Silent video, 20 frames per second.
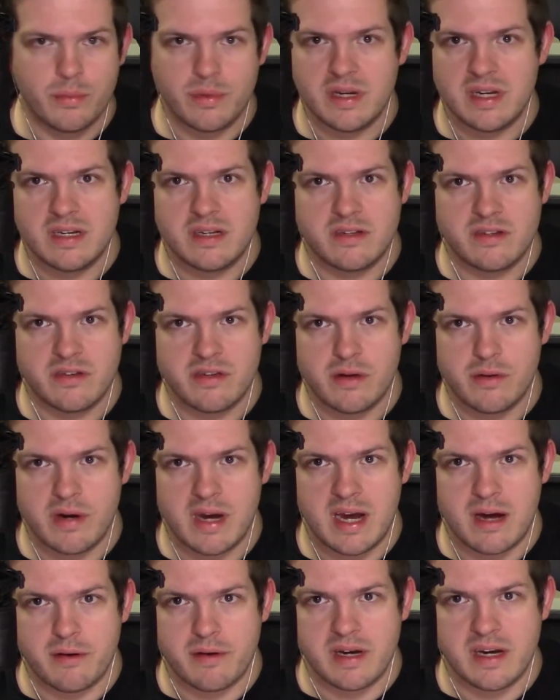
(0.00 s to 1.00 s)
slow
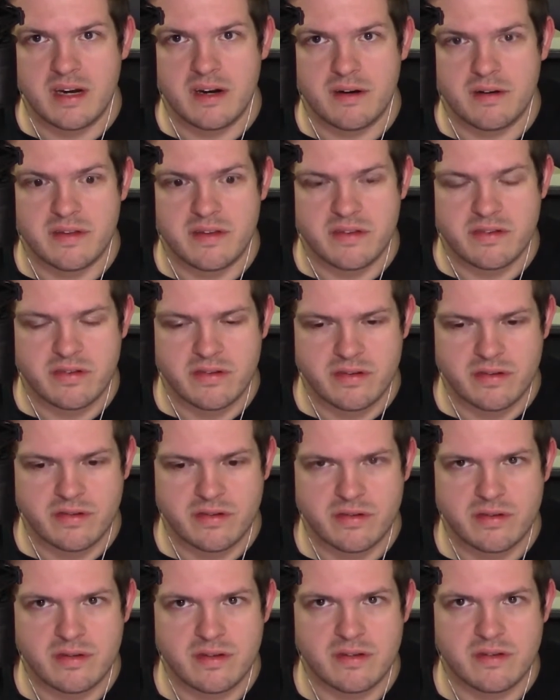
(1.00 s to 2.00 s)
down here. This
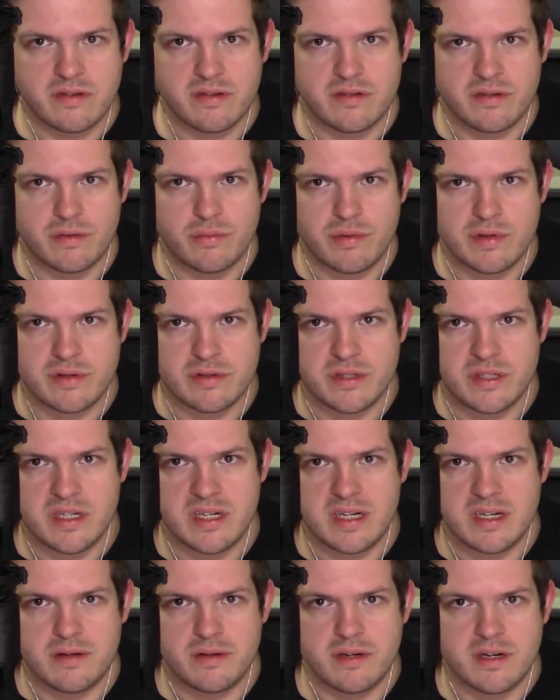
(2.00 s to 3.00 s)
is the real
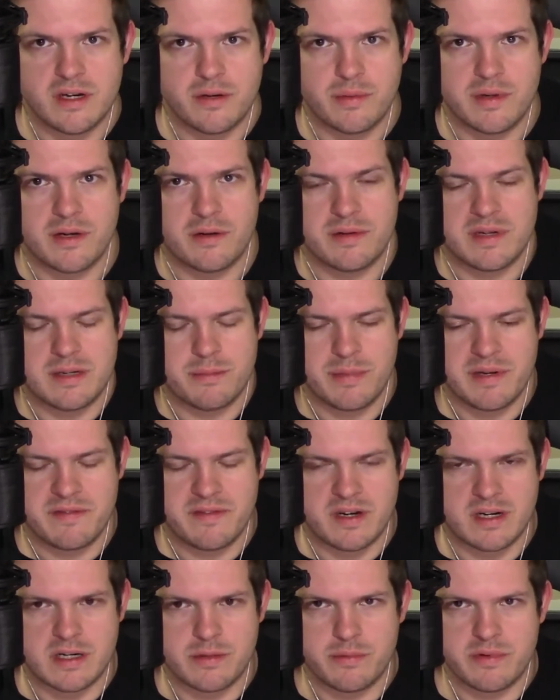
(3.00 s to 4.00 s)
shit. We don't need to be
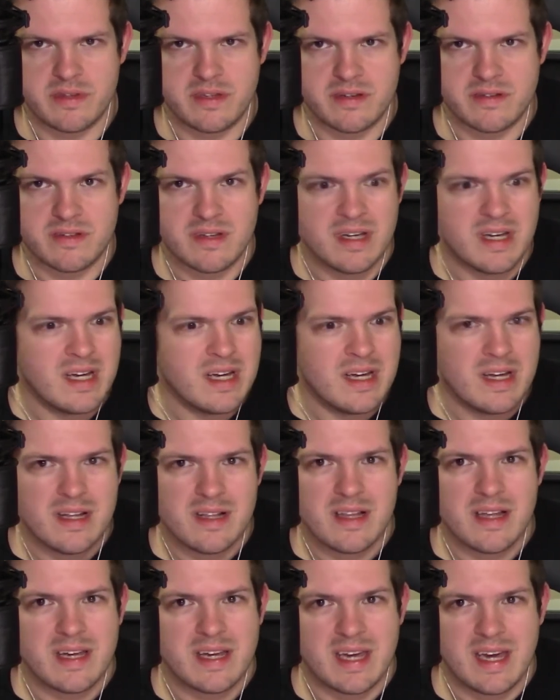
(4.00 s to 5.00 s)
fucking with this.
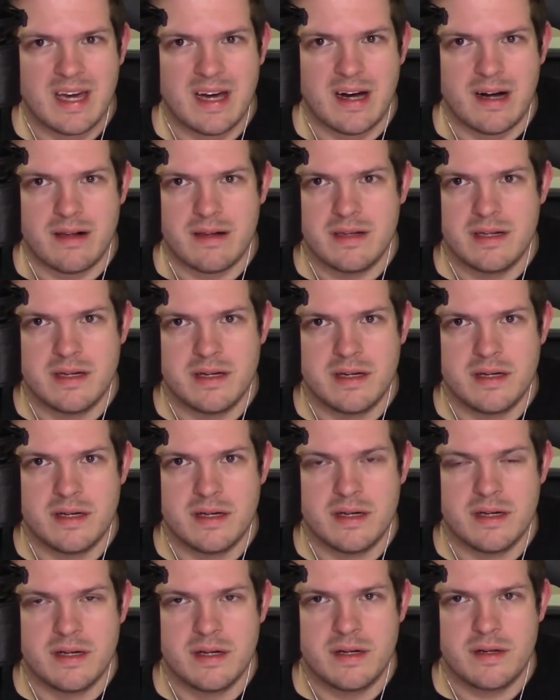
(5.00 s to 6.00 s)
Like hell.
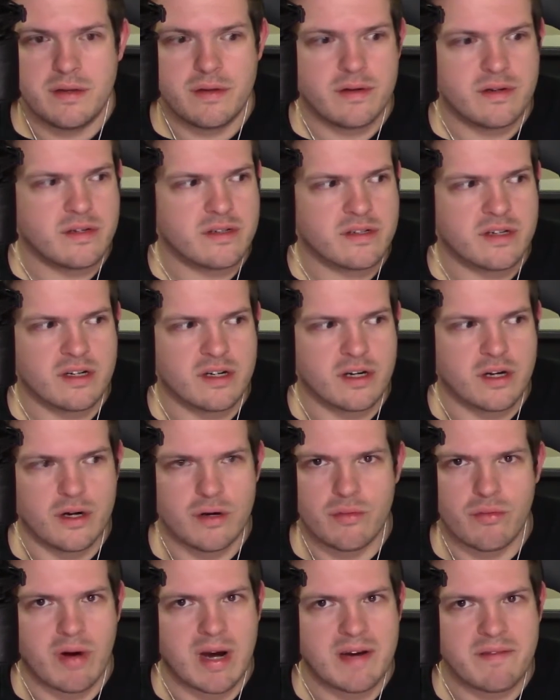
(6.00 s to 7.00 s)
They're just going to go
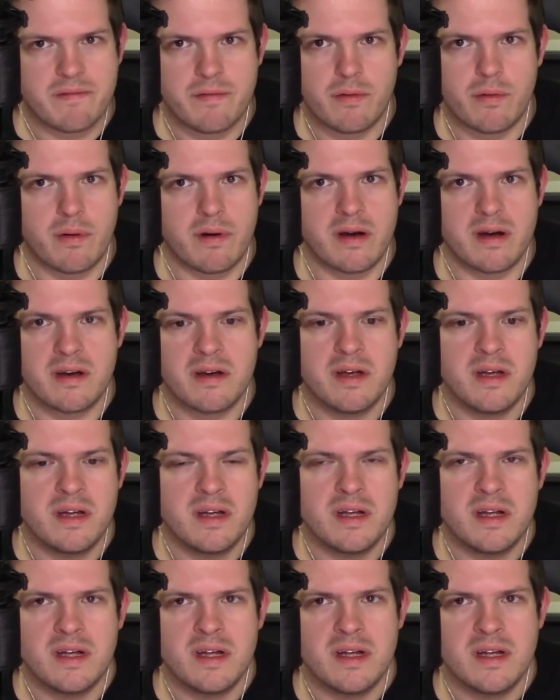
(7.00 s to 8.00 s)
right for it.
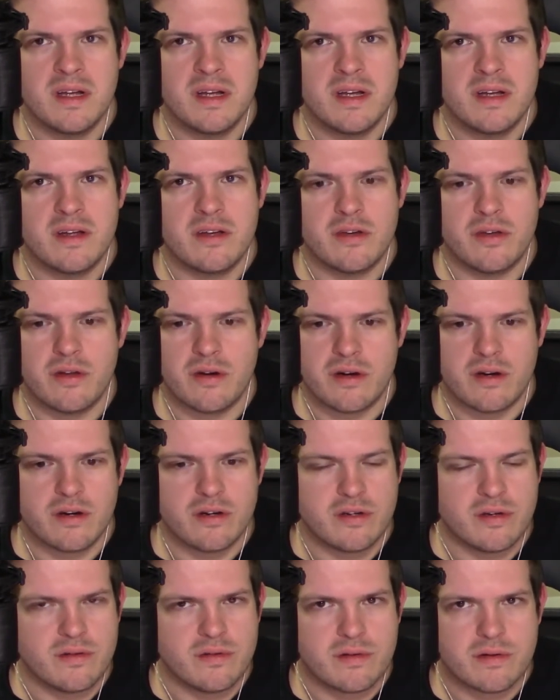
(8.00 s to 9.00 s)
They're going
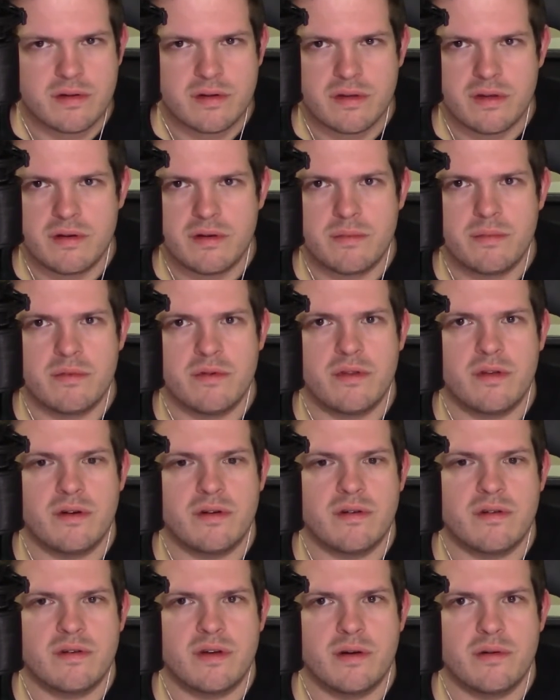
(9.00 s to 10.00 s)
to do
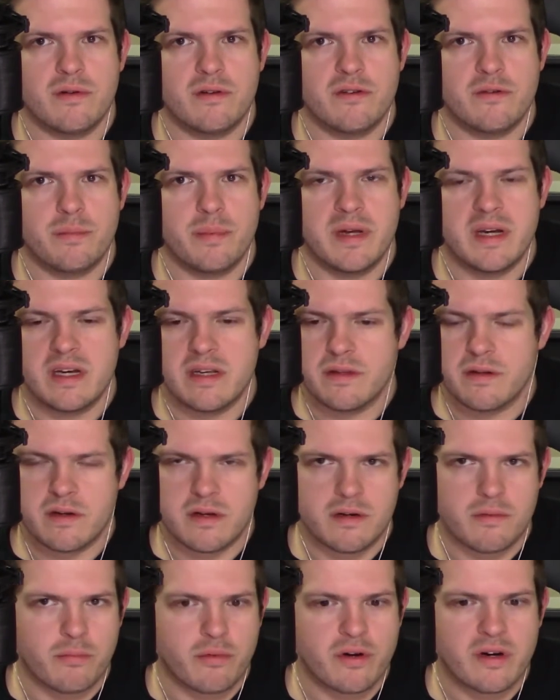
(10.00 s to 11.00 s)
their donors' bidding.
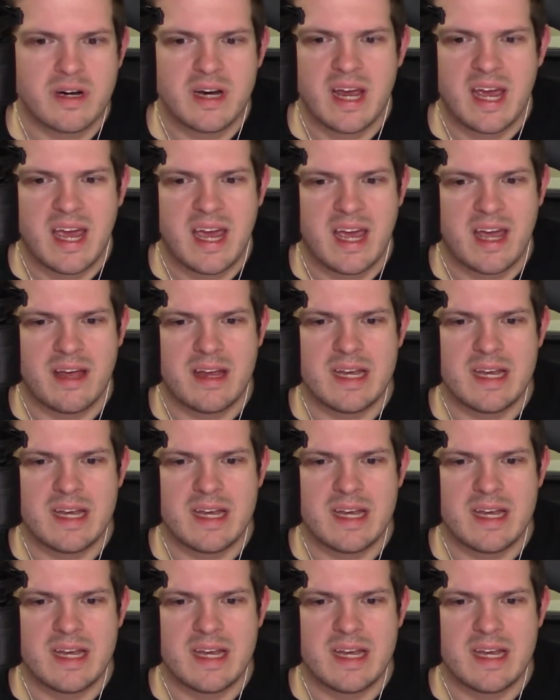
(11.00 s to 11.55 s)
We're going to have,